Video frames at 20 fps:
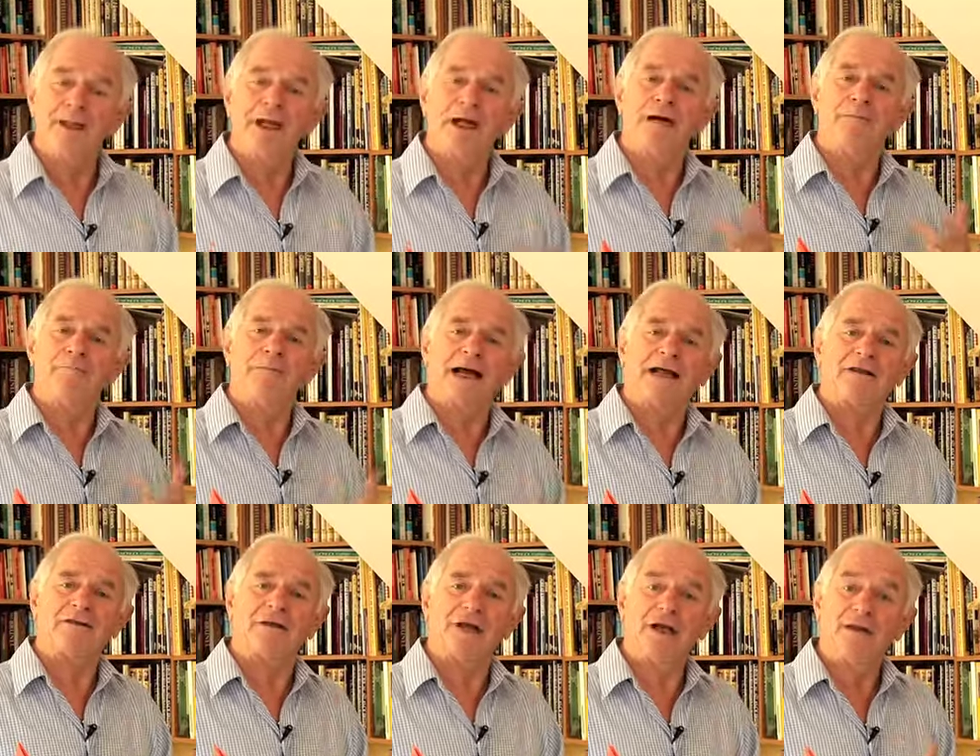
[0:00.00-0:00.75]
and
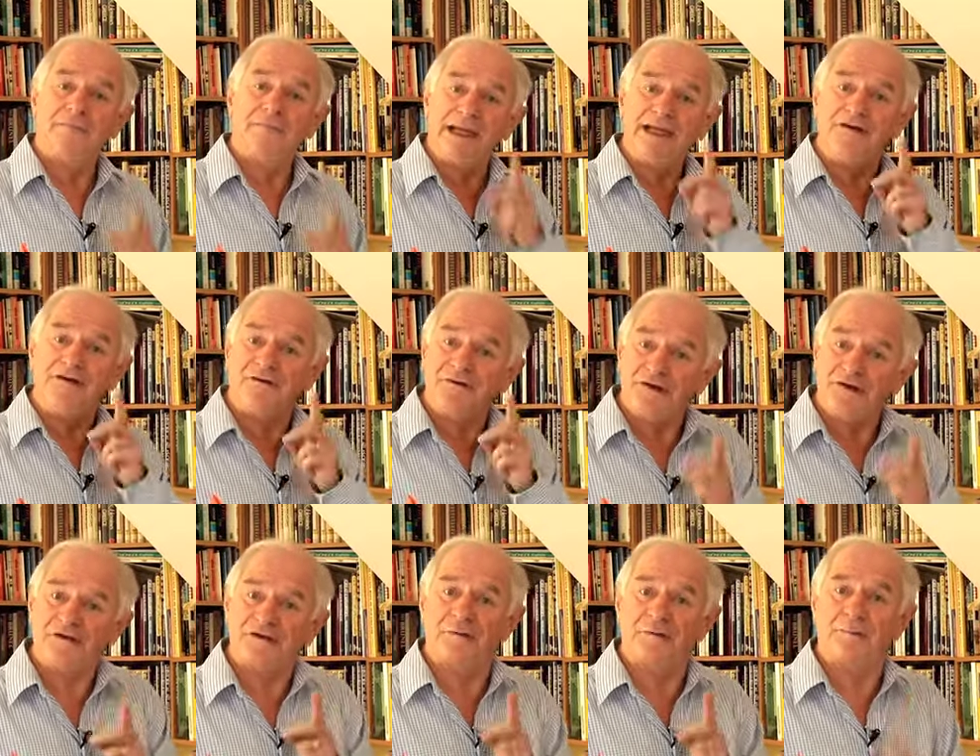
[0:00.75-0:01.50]
math means
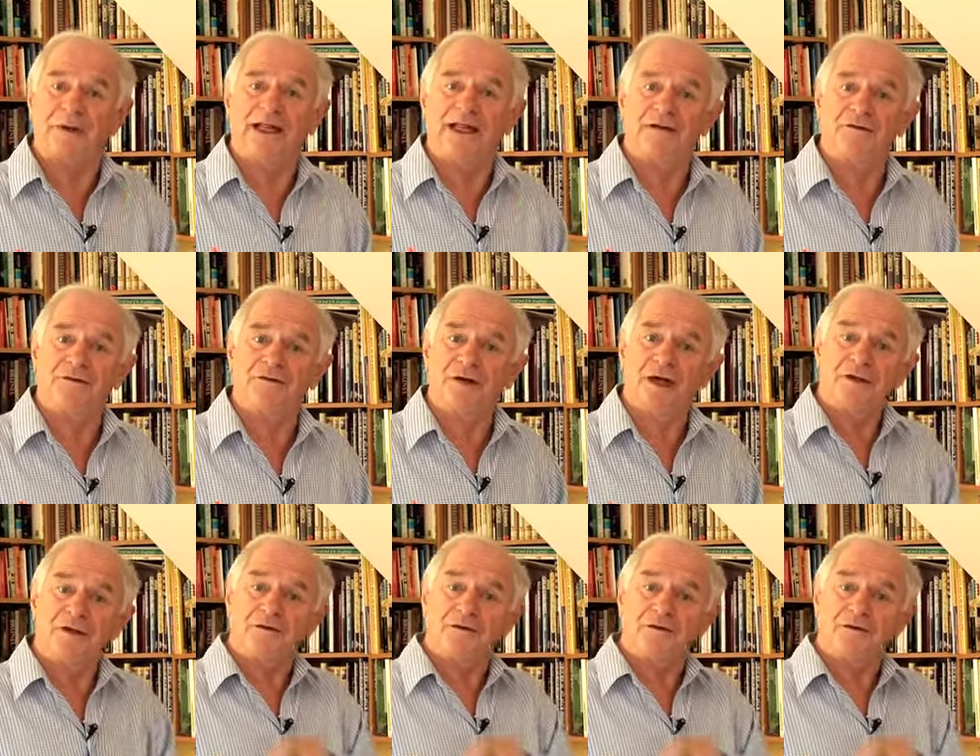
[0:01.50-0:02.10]
disciplines,